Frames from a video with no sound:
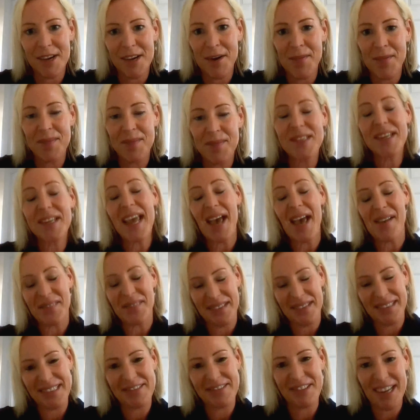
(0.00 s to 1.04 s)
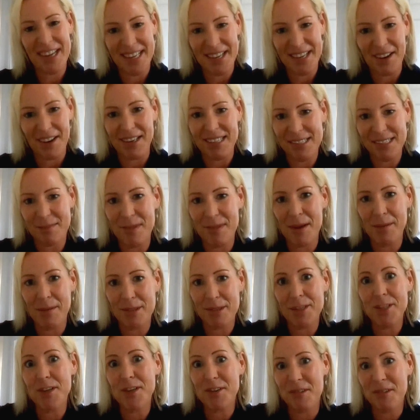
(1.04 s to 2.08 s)
So yeah, it's really nice to be
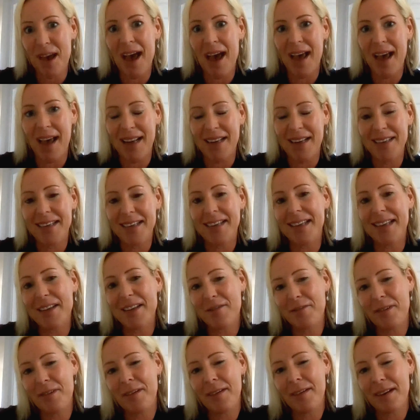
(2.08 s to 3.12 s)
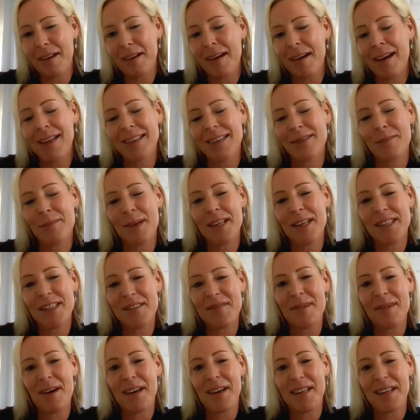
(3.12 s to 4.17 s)
able to do that and give clients
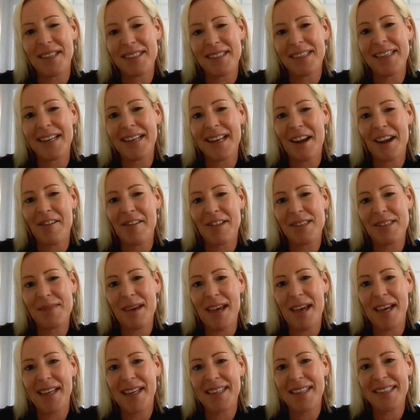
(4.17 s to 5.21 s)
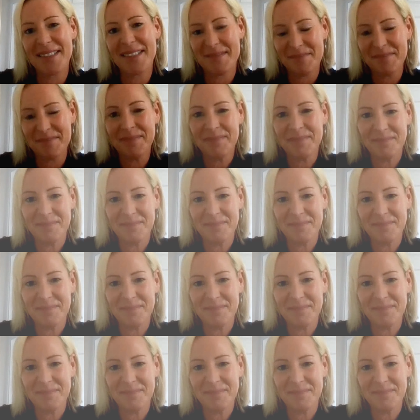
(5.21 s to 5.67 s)
peace of mind in that respect.